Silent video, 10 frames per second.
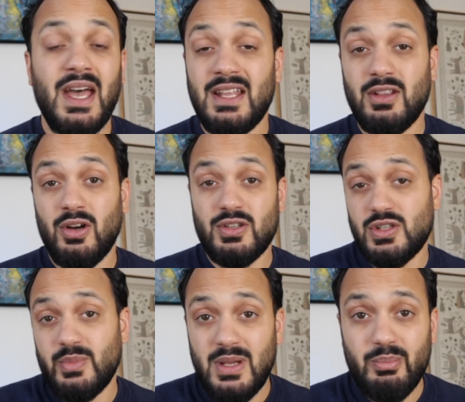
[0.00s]
and
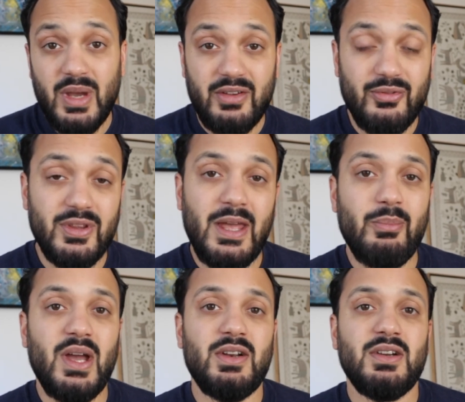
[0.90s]
long-term impact for that
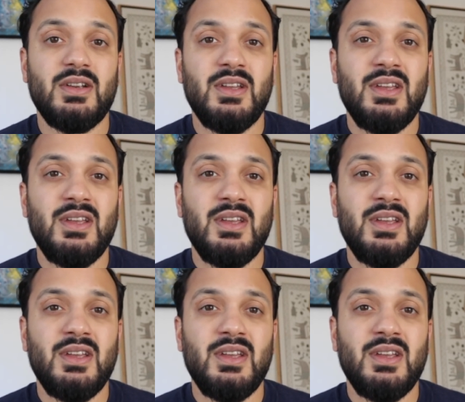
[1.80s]
matter.